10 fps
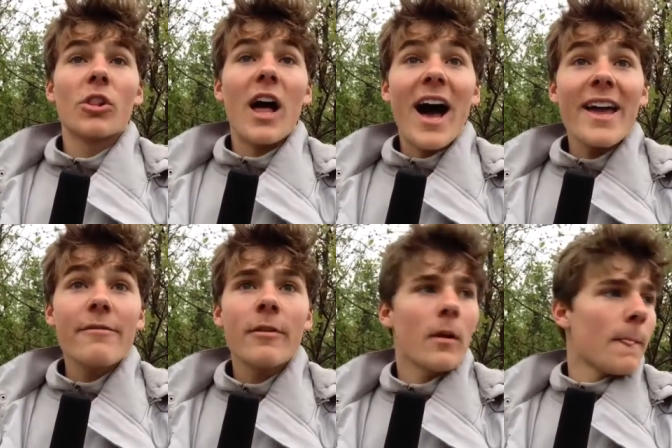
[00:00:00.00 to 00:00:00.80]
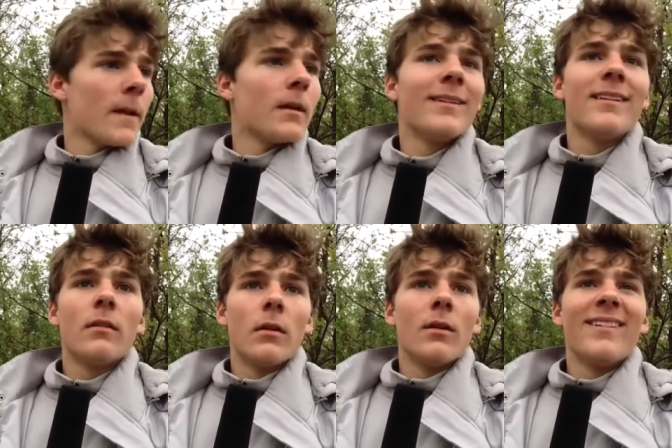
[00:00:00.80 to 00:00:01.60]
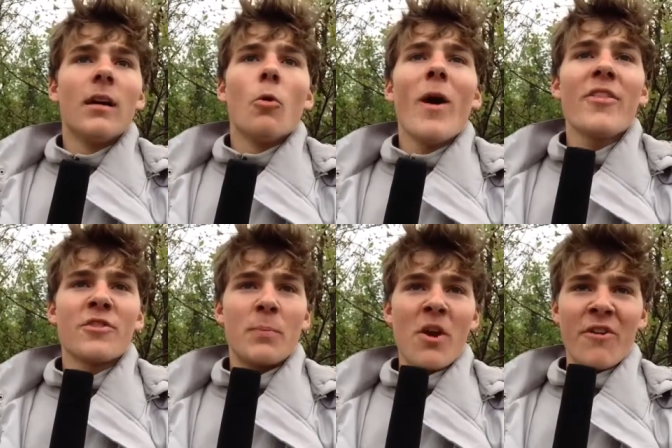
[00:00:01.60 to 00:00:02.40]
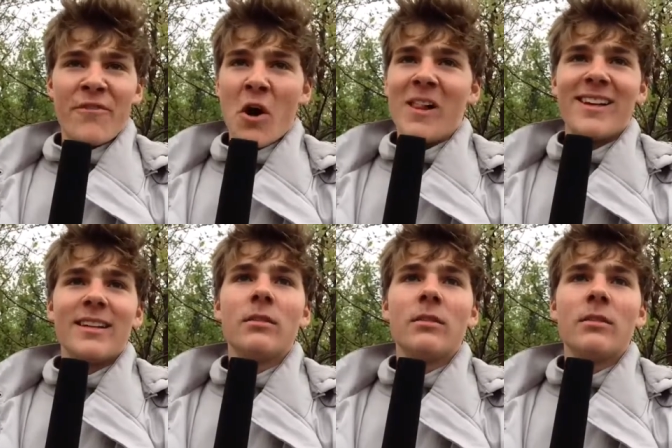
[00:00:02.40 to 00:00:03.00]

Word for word: We're live? Weather's beautiful.